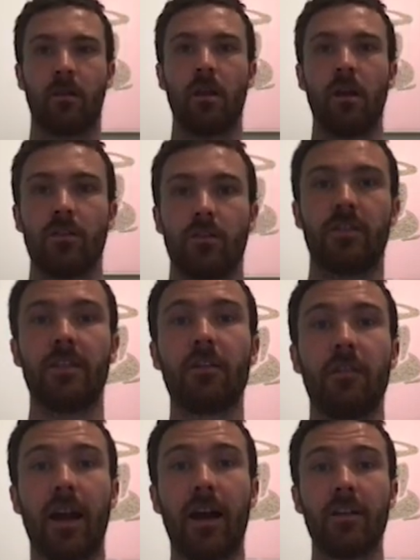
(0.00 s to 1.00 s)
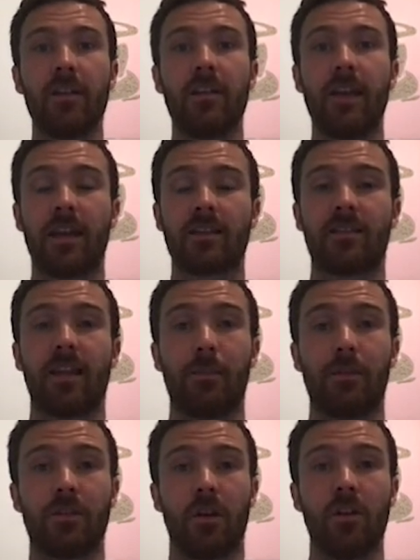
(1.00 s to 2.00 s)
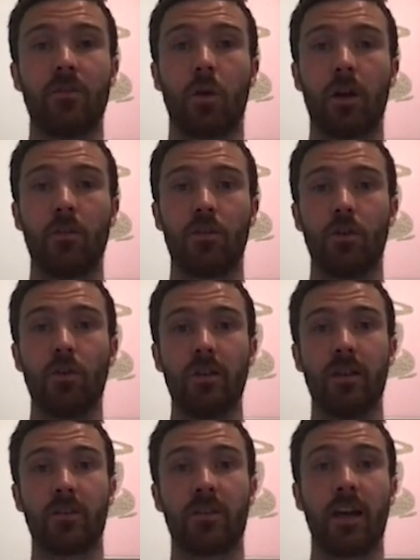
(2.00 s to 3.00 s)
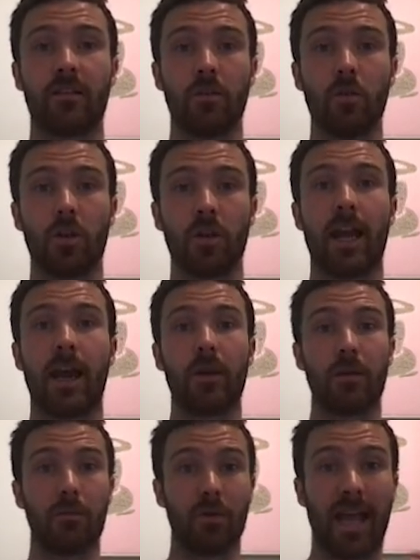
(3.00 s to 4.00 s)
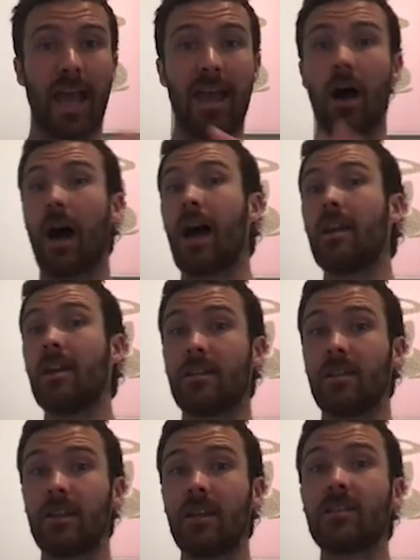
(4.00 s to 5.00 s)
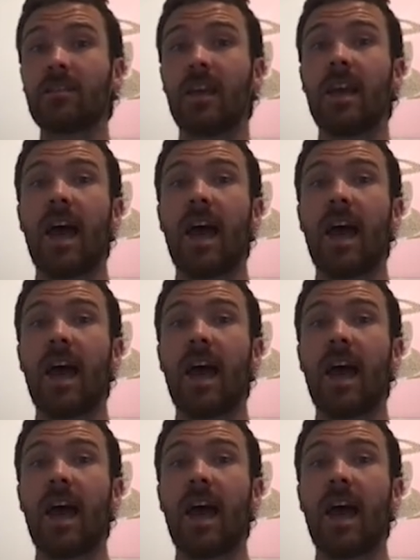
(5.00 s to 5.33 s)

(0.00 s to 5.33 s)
So stick around. In the next episodes, what I'll do is I'll start to look at how we can bring AI into this,